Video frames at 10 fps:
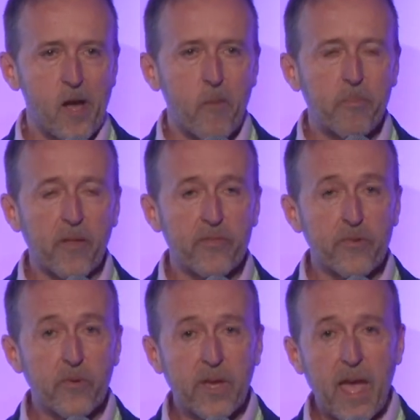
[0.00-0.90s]
But
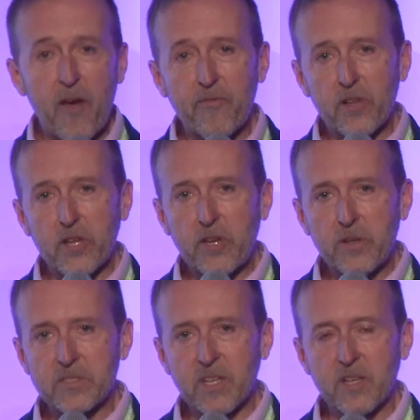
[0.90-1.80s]
through careful
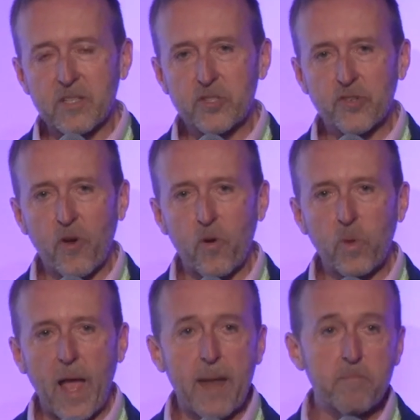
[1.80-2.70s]
acoustic
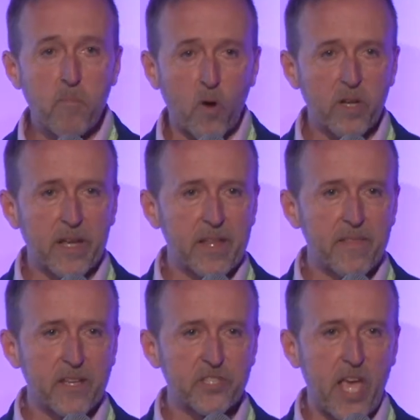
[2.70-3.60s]
control and modeling in
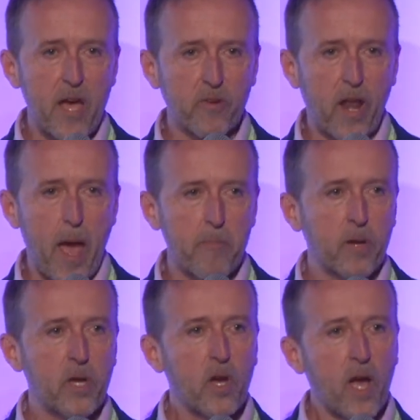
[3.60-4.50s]
their sound lab
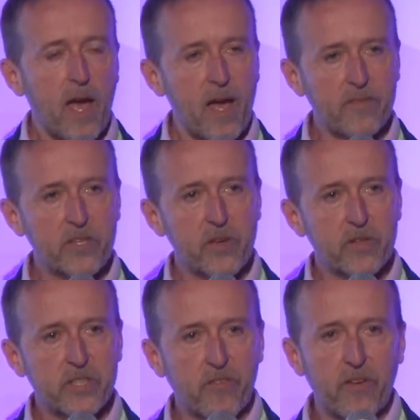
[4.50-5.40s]
and the
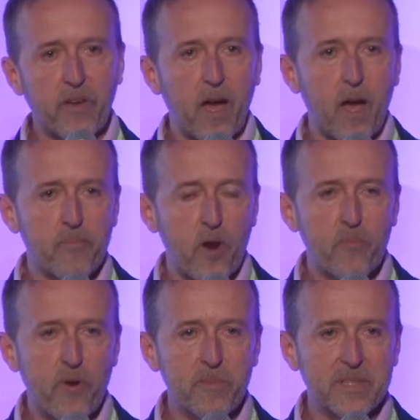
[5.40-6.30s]
use of
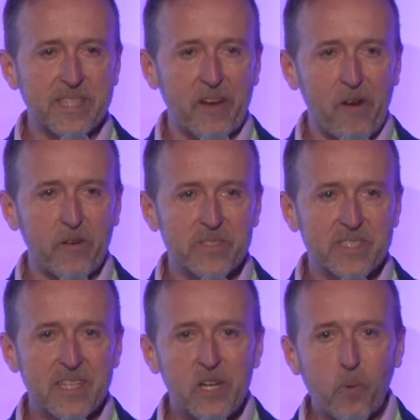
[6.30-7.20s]
appropriate materials,
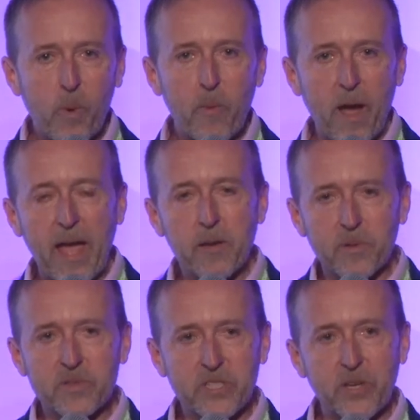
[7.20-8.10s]
we were
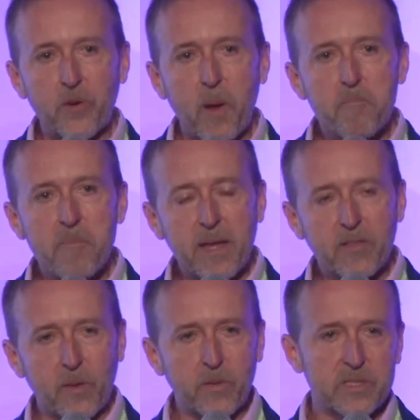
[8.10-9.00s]
able to make
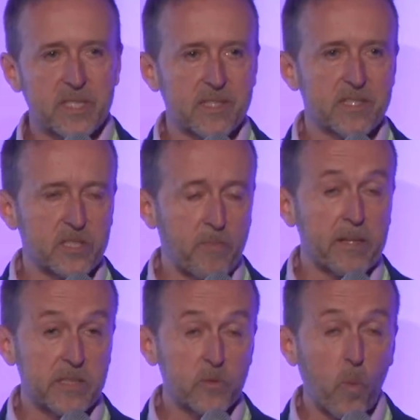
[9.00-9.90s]
those
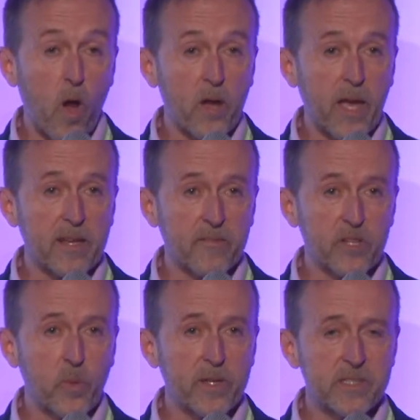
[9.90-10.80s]
spaces work and give a
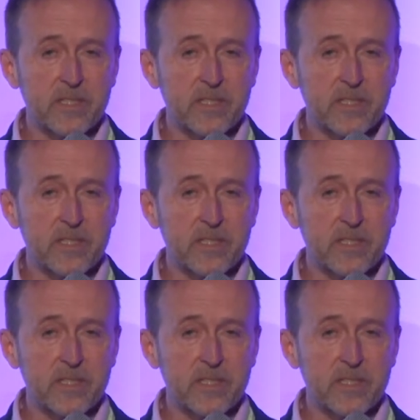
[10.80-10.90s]
20